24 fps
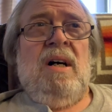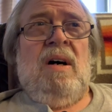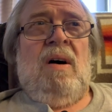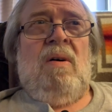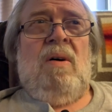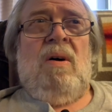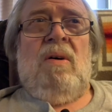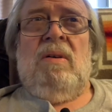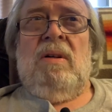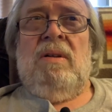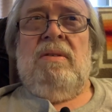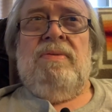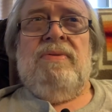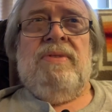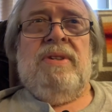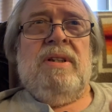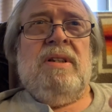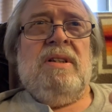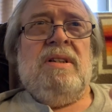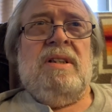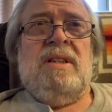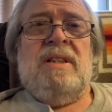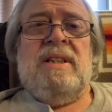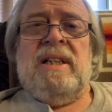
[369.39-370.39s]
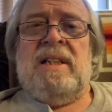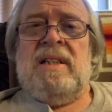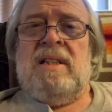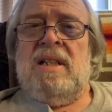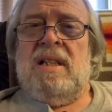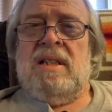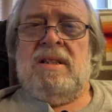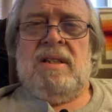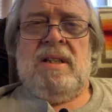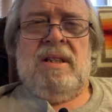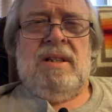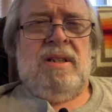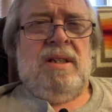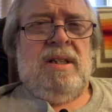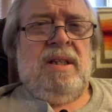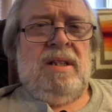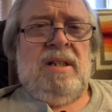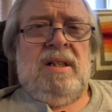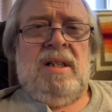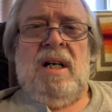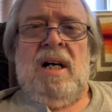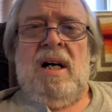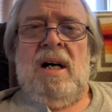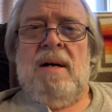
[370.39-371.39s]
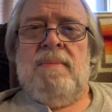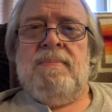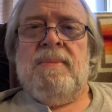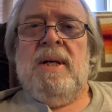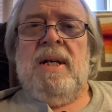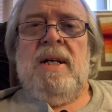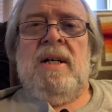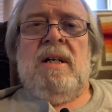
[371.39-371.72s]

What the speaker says: all of the sicknesses that come